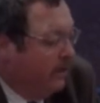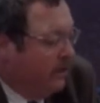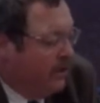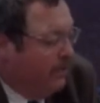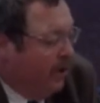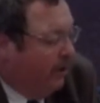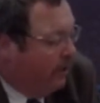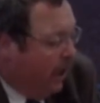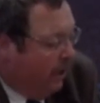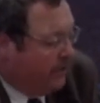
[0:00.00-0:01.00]
This bill,
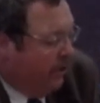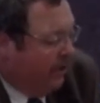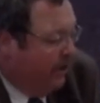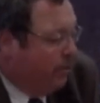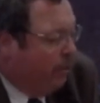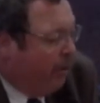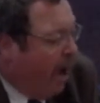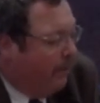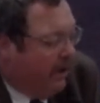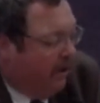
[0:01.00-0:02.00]
the true
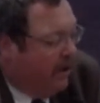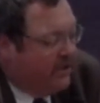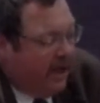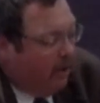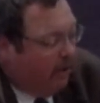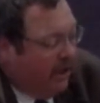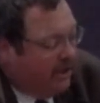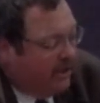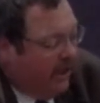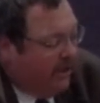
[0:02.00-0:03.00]
problem here is that our
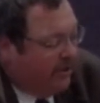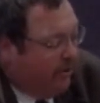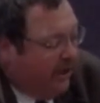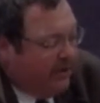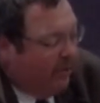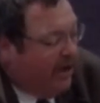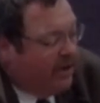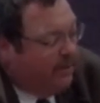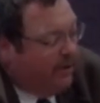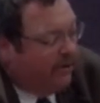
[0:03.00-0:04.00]
legislature is
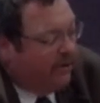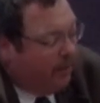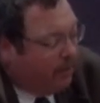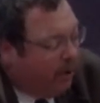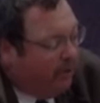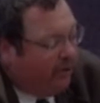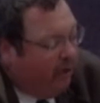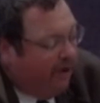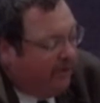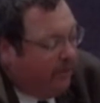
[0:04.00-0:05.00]
raising bills and proposed
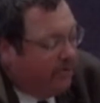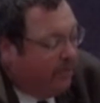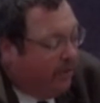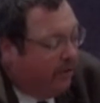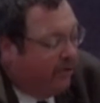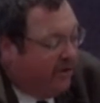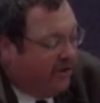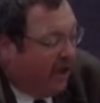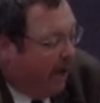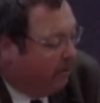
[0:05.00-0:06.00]
laws that will supposedly
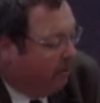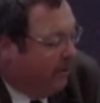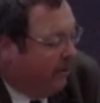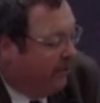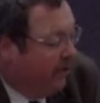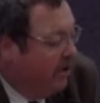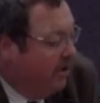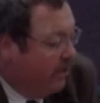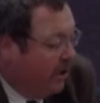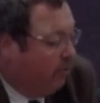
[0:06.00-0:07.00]
stop criminals,
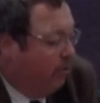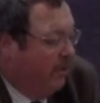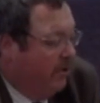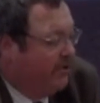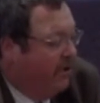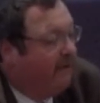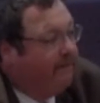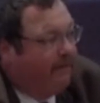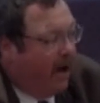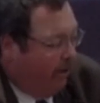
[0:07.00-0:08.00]
but the criminals do not
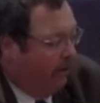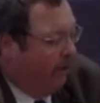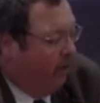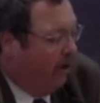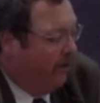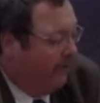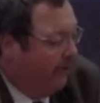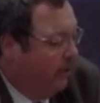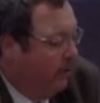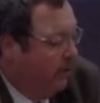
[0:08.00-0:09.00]
follow the laws.
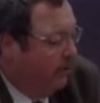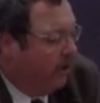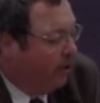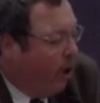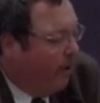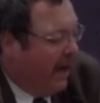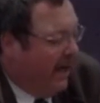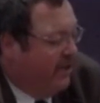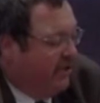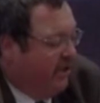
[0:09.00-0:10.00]
The
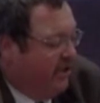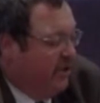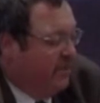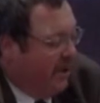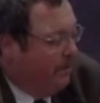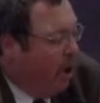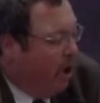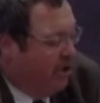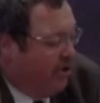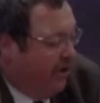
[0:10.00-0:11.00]
law-abiding citizen is being
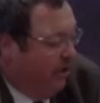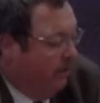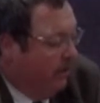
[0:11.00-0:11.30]
punished here.